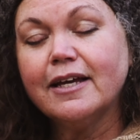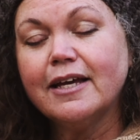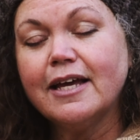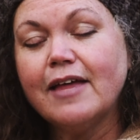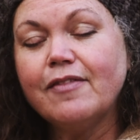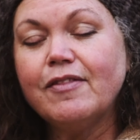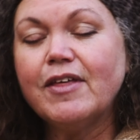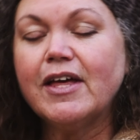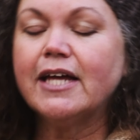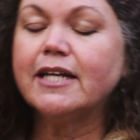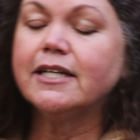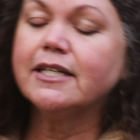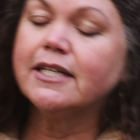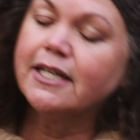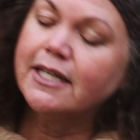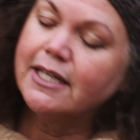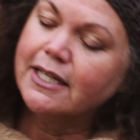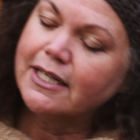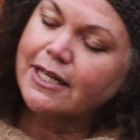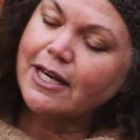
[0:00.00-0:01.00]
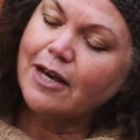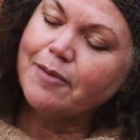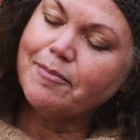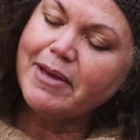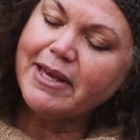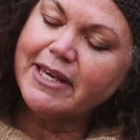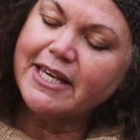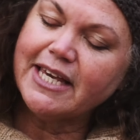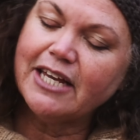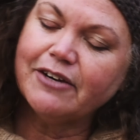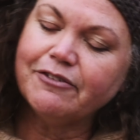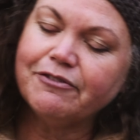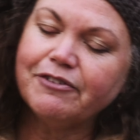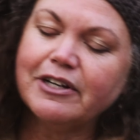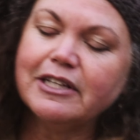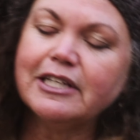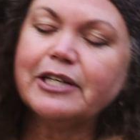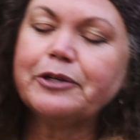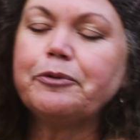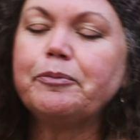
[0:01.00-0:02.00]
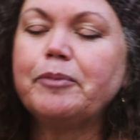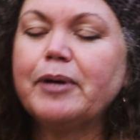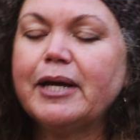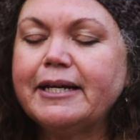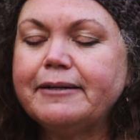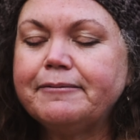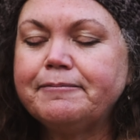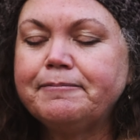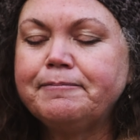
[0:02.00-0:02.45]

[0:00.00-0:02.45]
and then come back in for a little bit.